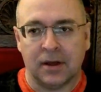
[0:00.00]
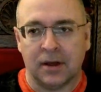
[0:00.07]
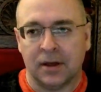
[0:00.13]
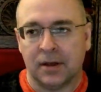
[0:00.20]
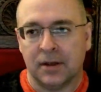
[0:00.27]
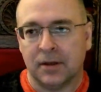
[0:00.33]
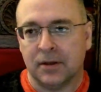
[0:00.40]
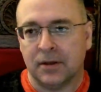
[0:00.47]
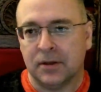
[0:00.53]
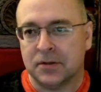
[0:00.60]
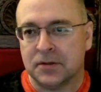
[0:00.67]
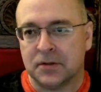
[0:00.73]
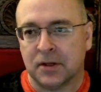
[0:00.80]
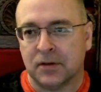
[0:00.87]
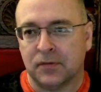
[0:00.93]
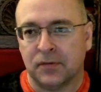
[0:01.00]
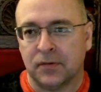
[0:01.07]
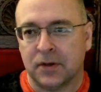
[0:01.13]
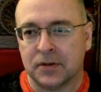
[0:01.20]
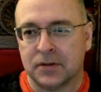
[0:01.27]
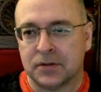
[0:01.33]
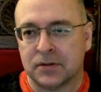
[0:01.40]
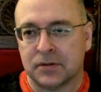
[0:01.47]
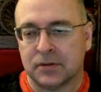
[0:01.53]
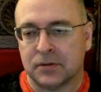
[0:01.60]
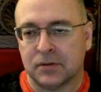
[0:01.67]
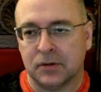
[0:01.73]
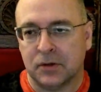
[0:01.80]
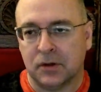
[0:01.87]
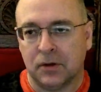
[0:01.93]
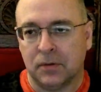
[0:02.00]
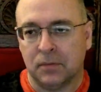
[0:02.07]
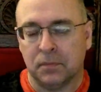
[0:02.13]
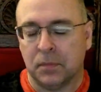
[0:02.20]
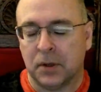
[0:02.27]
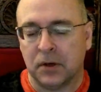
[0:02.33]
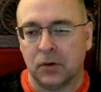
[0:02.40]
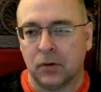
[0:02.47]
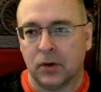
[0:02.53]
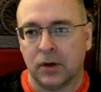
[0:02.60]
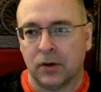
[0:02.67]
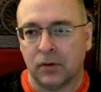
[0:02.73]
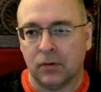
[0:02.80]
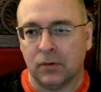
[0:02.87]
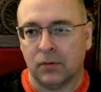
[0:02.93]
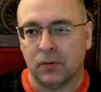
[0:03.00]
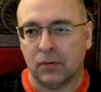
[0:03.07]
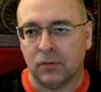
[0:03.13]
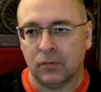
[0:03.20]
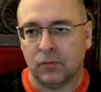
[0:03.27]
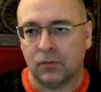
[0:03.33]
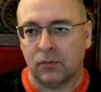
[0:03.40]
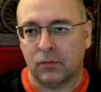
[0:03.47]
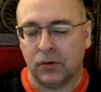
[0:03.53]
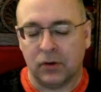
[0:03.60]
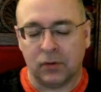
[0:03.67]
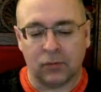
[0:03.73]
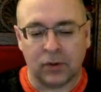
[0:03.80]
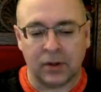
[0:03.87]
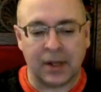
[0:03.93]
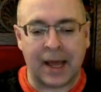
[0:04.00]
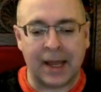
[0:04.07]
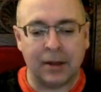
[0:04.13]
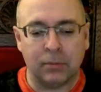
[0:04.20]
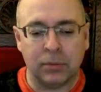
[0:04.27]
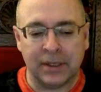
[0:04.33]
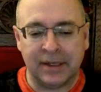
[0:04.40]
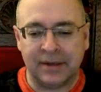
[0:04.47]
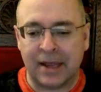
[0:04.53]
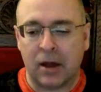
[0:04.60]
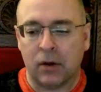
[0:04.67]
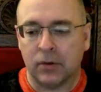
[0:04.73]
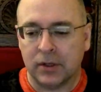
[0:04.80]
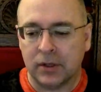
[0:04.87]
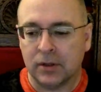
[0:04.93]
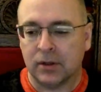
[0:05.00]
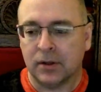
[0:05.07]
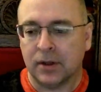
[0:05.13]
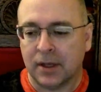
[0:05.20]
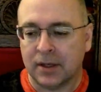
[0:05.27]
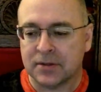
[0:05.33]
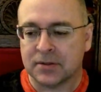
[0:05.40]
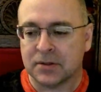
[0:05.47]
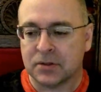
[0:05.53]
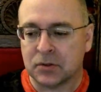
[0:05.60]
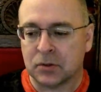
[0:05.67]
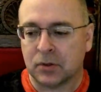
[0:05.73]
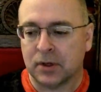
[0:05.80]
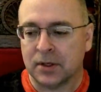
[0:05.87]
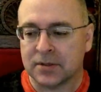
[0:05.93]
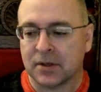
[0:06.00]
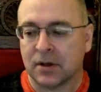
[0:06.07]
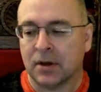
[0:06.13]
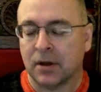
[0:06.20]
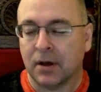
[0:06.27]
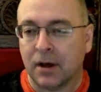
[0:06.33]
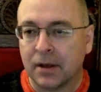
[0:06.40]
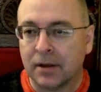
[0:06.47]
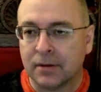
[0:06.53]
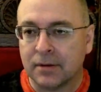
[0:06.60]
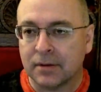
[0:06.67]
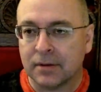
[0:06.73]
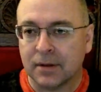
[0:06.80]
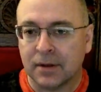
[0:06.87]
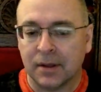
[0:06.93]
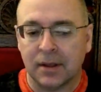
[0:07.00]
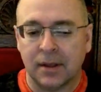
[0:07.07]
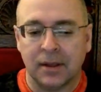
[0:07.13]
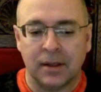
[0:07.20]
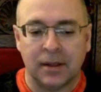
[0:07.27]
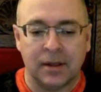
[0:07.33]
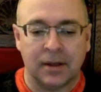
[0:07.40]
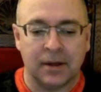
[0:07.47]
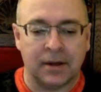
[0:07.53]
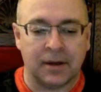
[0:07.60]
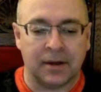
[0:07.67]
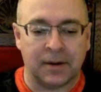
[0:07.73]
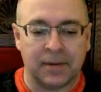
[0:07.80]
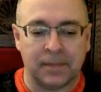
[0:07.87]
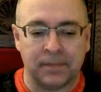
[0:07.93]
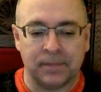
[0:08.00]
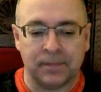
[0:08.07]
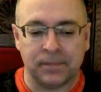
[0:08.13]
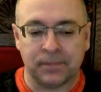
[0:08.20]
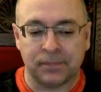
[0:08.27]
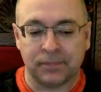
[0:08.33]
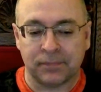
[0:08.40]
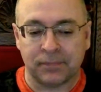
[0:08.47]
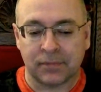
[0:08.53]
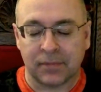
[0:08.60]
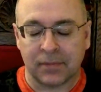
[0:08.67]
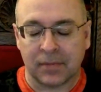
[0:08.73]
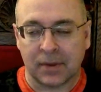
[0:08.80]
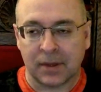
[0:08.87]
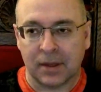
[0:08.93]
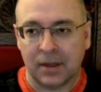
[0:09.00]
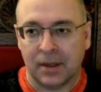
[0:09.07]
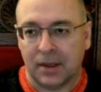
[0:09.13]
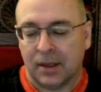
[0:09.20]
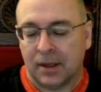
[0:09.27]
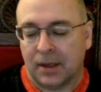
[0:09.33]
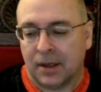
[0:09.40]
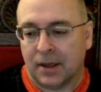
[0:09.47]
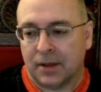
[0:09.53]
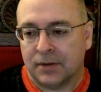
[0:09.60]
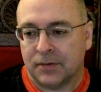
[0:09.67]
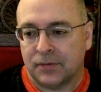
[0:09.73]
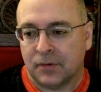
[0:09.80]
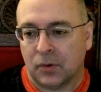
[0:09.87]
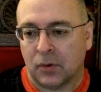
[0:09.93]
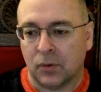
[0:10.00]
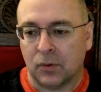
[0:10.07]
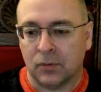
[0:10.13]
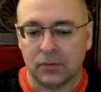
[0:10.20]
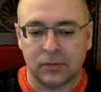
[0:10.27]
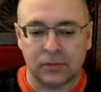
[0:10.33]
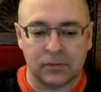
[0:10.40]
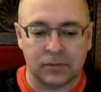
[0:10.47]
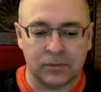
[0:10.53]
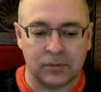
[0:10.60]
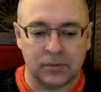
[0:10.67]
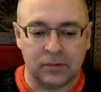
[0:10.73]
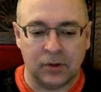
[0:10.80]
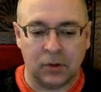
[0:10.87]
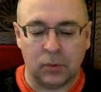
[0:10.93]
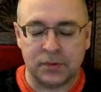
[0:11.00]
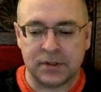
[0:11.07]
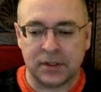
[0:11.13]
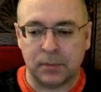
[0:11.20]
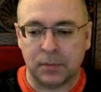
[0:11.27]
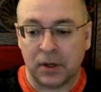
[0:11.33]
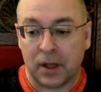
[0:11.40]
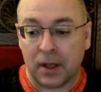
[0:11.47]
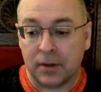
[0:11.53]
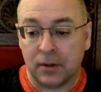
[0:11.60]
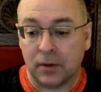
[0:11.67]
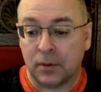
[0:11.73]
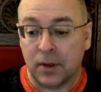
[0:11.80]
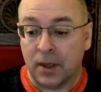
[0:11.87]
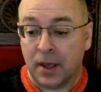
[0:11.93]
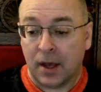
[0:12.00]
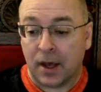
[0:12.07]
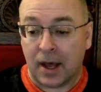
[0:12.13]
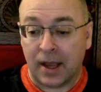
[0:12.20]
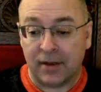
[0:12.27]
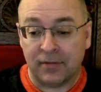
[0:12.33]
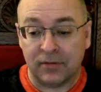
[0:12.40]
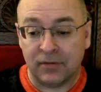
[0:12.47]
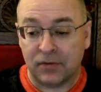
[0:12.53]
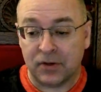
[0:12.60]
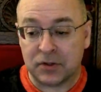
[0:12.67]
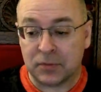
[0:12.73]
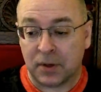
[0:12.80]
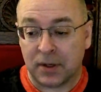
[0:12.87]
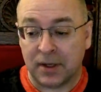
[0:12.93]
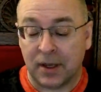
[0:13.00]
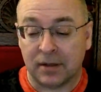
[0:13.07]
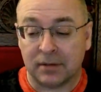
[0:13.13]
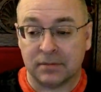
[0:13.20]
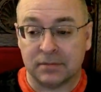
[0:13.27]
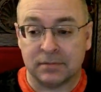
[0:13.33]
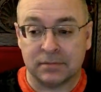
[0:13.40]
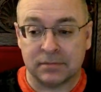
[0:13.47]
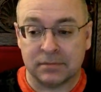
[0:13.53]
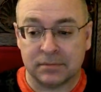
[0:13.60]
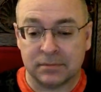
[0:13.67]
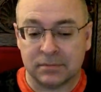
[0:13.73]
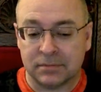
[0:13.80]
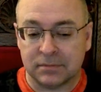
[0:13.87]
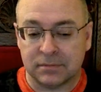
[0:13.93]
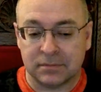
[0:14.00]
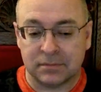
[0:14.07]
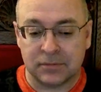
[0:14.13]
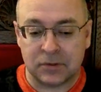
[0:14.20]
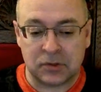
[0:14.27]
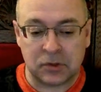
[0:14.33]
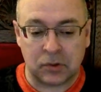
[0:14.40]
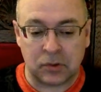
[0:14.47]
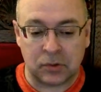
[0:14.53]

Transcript: his stuff has been going, reliably downhill as the story has gone on, um, and so we'll see. But I haven't finished mine yet, so